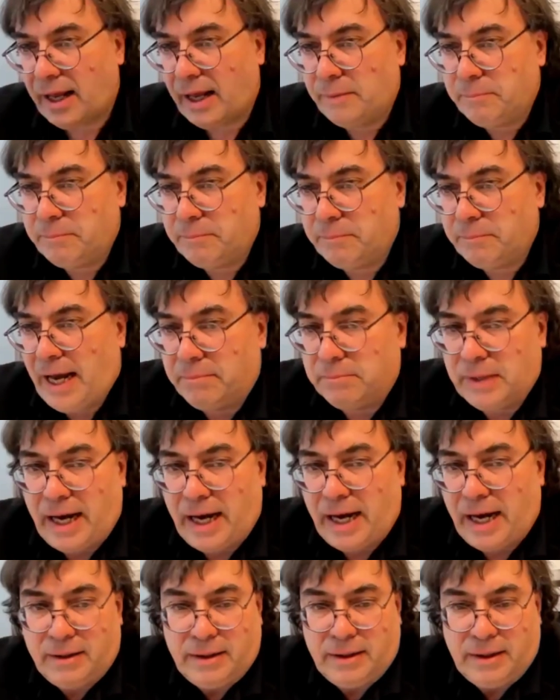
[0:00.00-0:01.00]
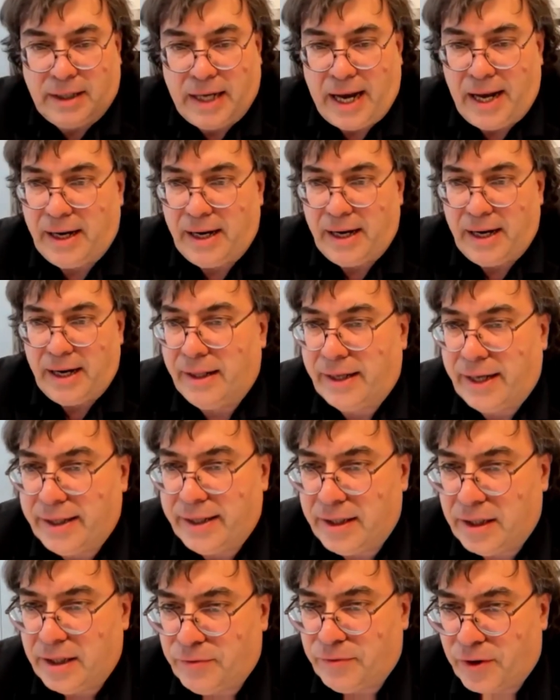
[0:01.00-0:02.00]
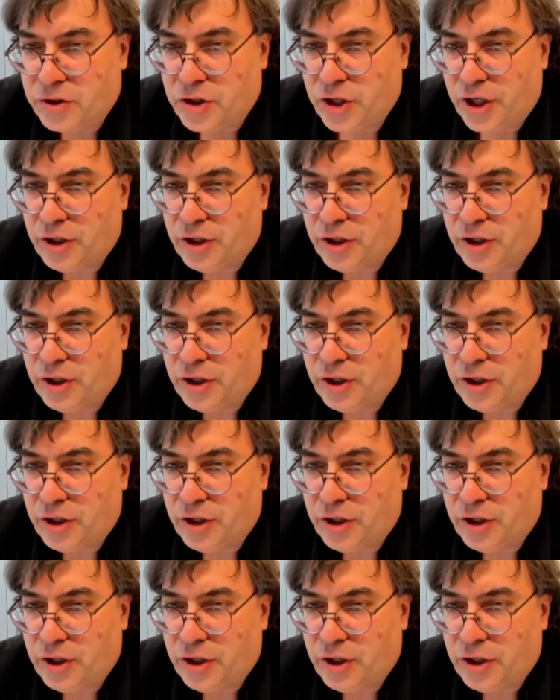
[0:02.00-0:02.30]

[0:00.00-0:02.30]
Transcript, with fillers: I'll, I'll, I'll, I'll read, read